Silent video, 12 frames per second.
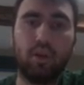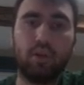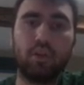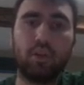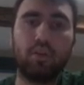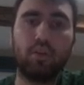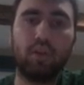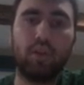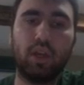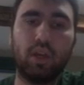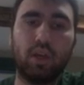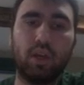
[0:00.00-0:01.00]
So they're
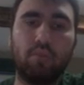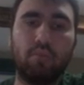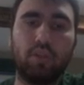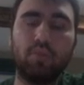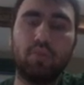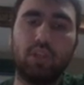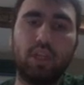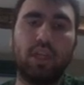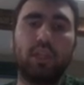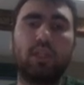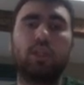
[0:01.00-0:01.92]
threatening bishop g8,